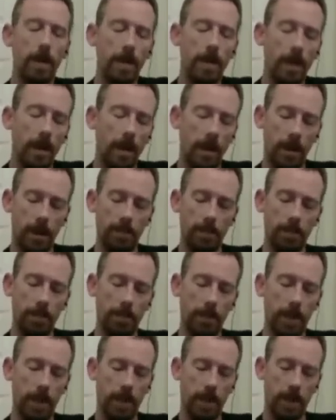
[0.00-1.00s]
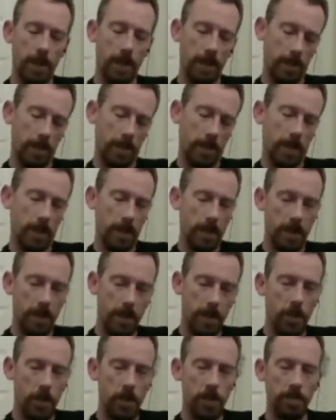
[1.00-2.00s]
in
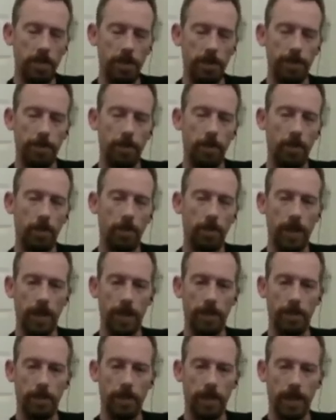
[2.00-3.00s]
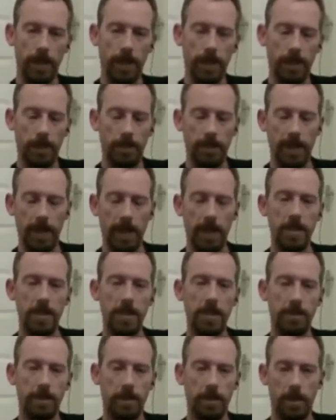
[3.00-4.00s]
discussion before we had the main
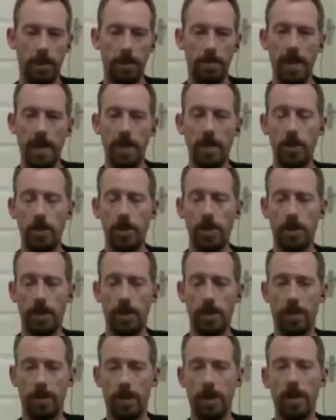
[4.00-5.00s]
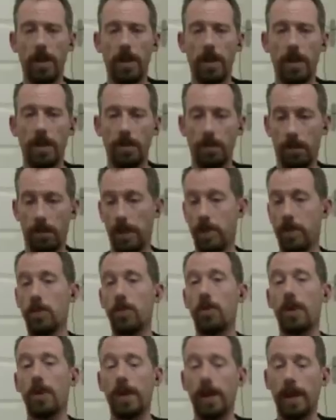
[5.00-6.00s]
interview, you mentioned that we're
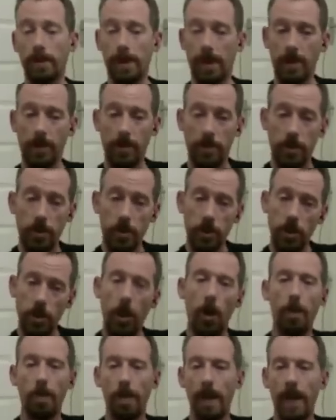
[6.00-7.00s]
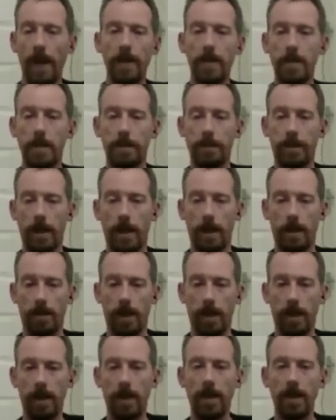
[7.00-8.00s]
talking about the top end of
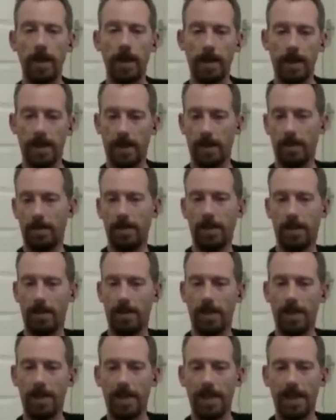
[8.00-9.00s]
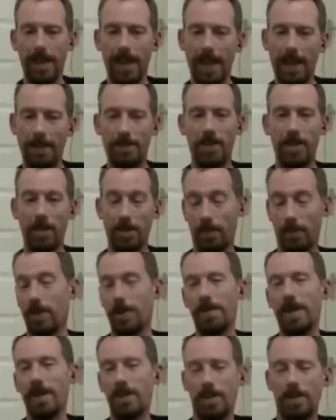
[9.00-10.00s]
armour, the absolute. Well,
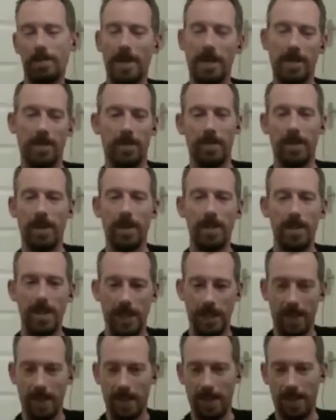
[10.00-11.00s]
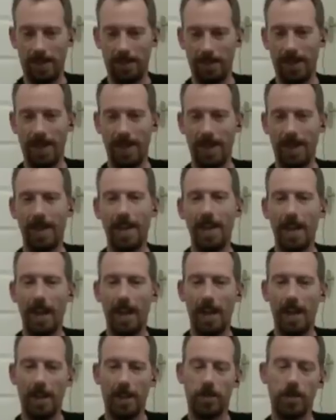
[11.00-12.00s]
you mentioned Maserati,
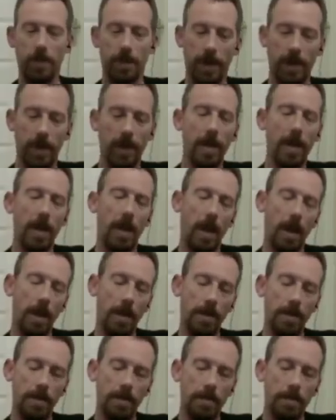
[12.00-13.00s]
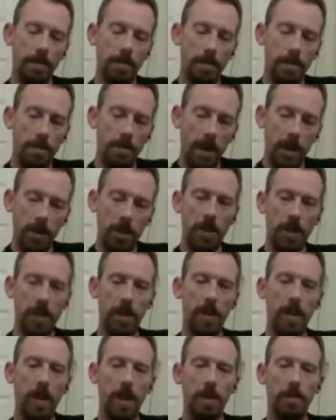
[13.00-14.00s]
the top end, and much of
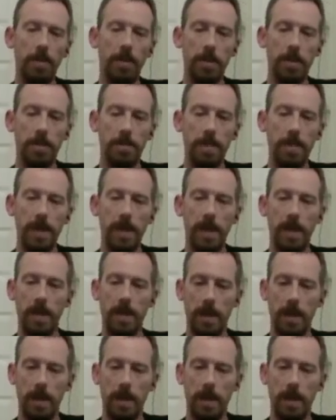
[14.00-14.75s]
the armour that's being